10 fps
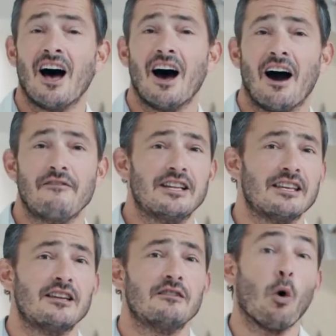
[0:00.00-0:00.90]
I've eaten
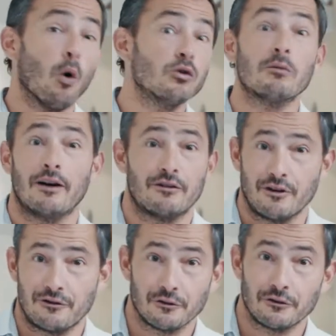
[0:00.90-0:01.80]
in all the best
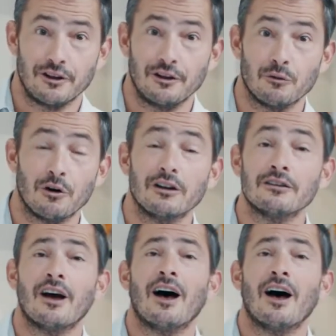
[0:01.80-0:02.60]
restaurants in the world.